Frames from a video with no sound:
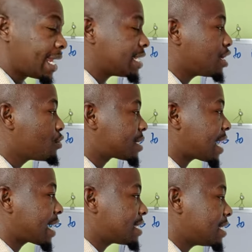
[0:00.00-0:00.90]
Let's say your
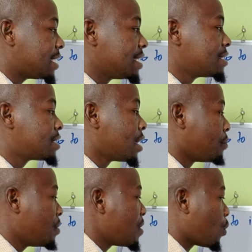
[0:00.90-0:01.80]
target is,
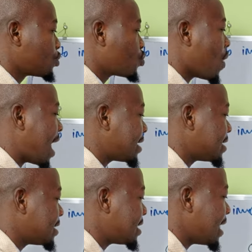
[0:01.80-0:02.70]
maybe I want to
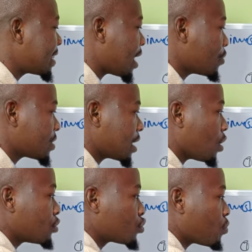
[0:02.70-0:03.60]
add
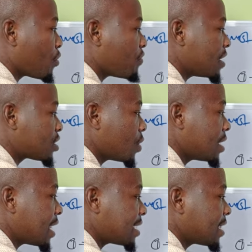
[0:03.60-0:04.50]
10,000 on top of the
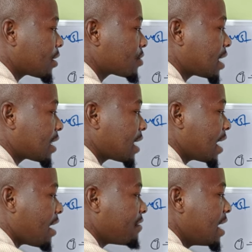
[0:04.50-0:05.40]
30,000 that
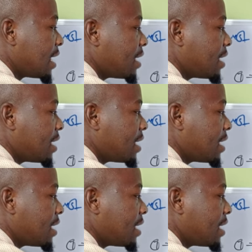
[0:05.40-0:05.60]
I have.